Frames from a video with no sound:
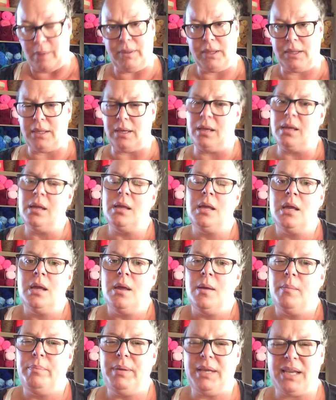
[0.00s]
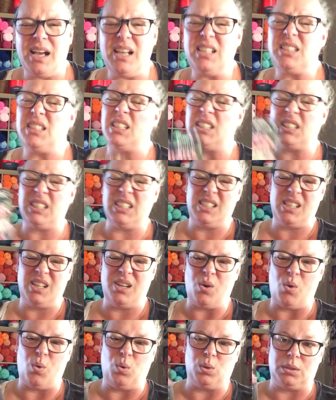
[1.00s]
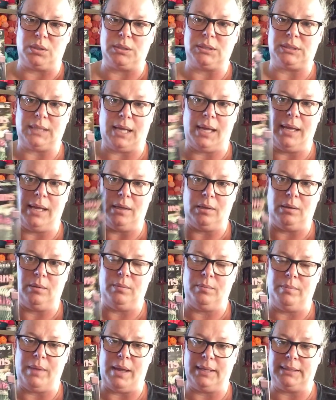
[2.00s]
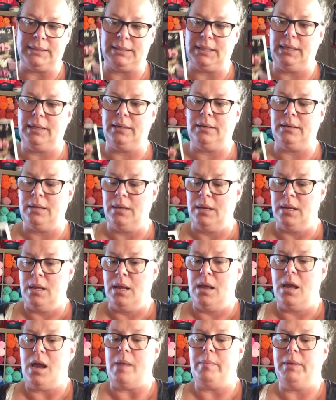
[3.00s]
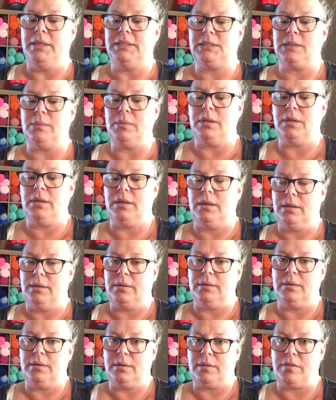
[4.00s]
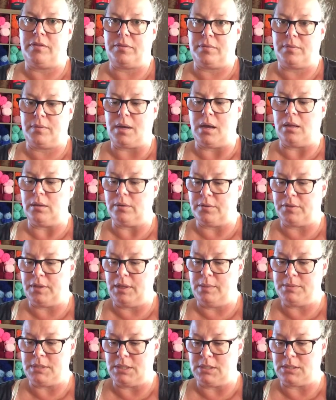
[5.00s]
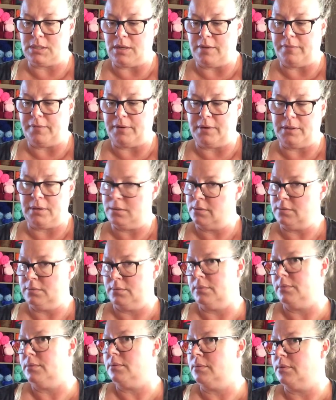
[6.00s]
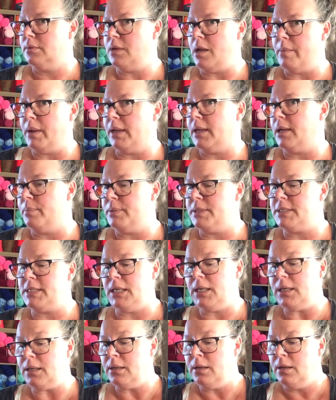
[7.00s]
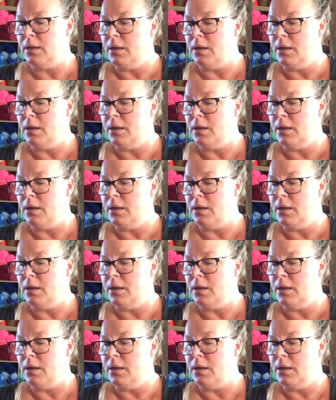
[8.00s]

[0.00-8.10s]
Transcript: I mean, because this is an older style magazine, I mean, some of the color themes and stuff are not my cup of tea.